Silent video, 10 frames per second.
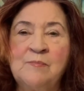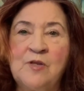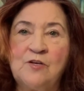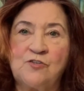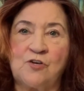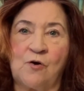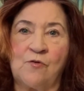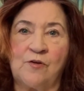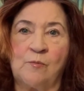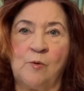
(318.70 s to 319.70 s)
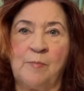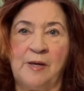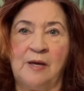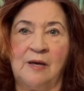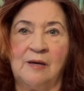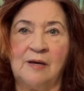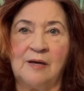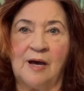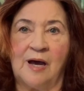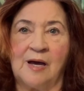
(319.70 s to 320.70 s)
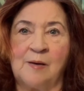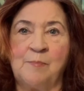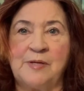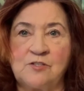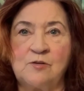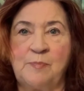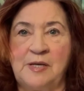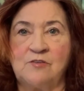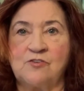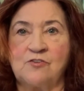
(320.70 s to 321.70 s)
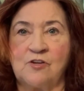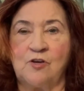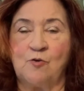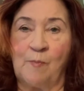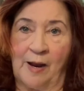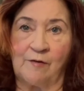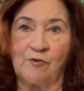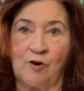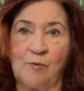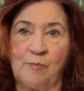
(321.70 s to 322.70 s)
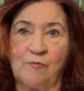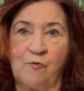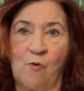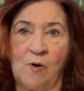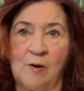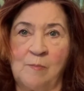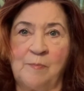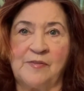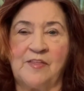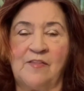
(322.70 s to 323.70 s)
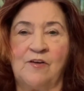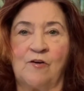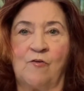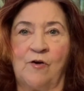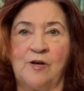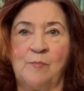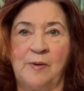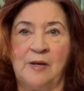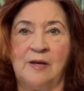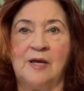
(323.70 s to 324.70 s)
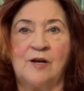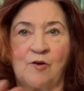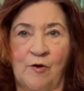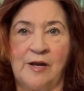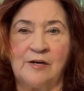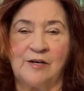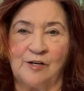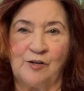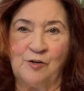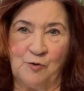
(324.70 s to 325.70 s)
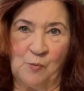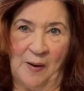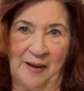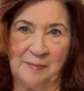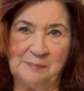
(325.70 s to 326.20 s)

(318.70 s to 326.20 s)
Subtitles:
So there will be bits and pieces that you might have heard before, but then they're going to be integrated in a new way.